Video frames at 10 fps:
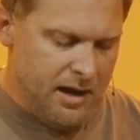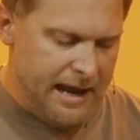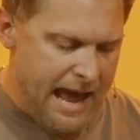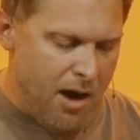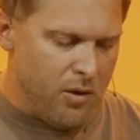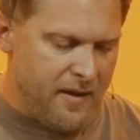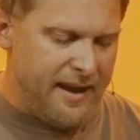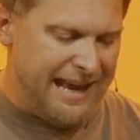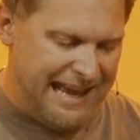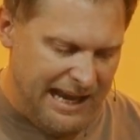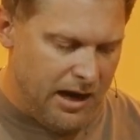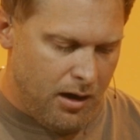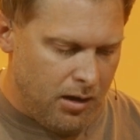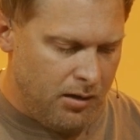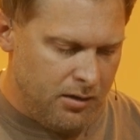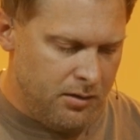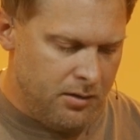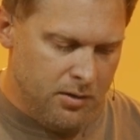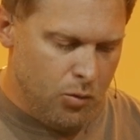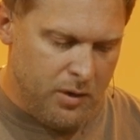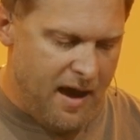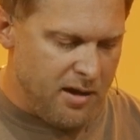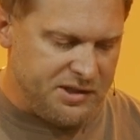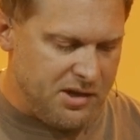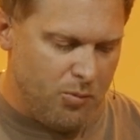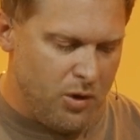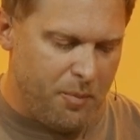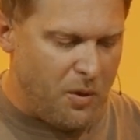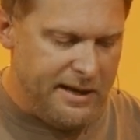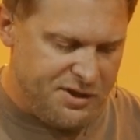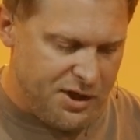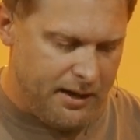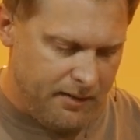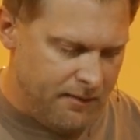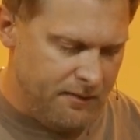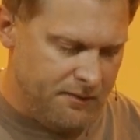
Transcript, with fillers: And how are they to hear without someone preaching?